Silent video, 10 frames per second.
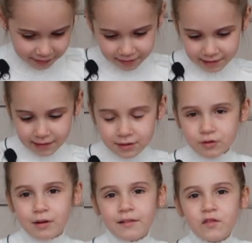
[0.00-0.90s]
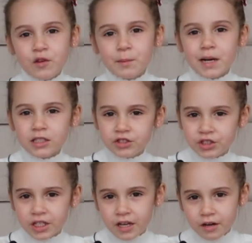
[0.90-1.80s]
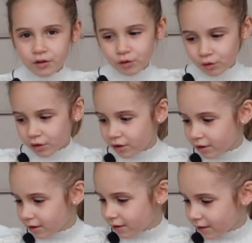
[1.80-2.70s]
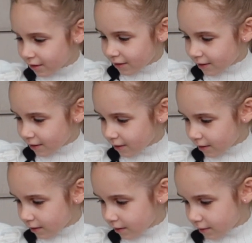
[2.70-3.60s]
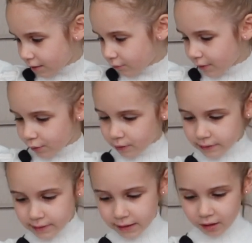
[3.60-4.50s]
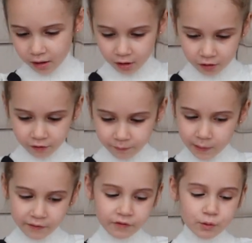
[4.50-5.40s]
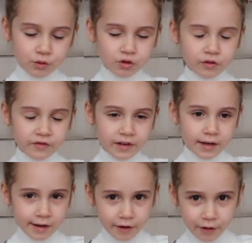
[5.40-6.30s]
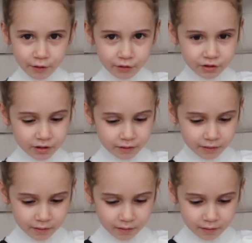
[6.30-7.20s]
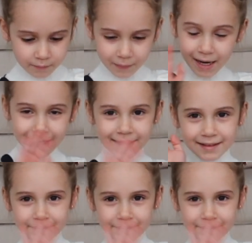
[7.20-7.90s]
to subscribe to my channel. That way you can see all of my future videos. Bye.